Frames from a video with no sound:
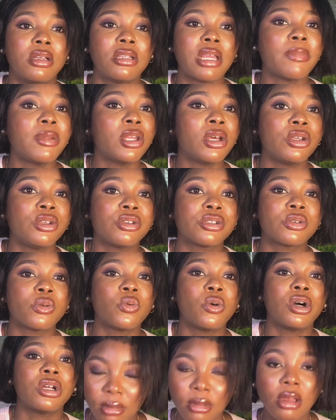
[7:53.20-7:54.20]
let me not use the
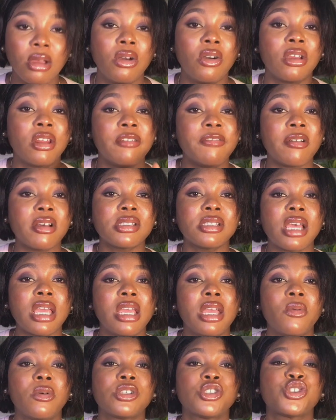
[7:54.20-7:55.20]
word okay, the first
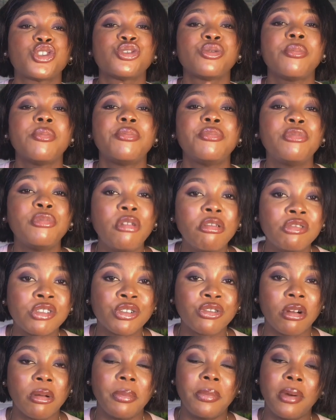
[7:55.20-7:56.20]
time he was removed
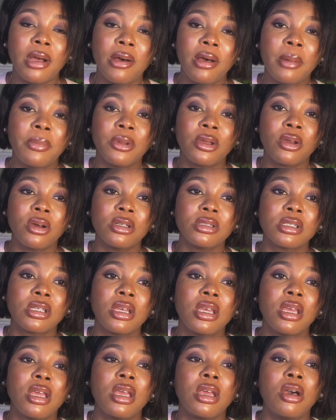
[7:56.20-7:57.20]
from power because
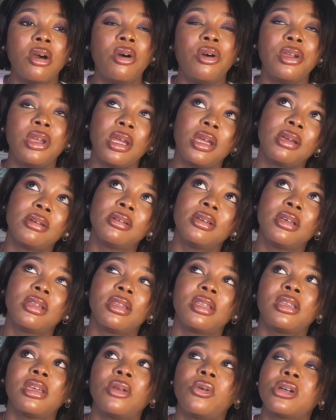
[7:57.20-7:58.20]
okay
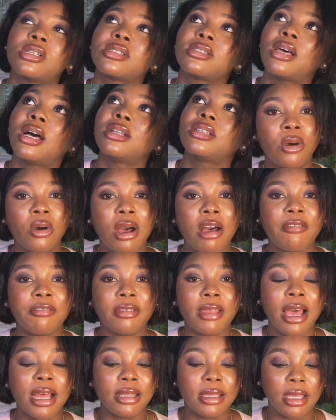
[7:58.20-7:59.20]
the thing was that
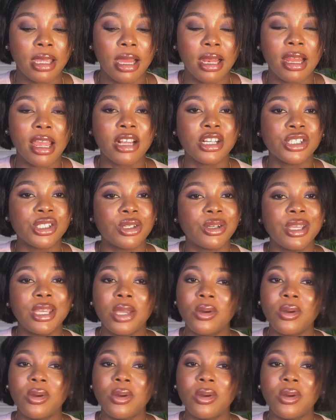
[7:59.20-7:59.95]
after the election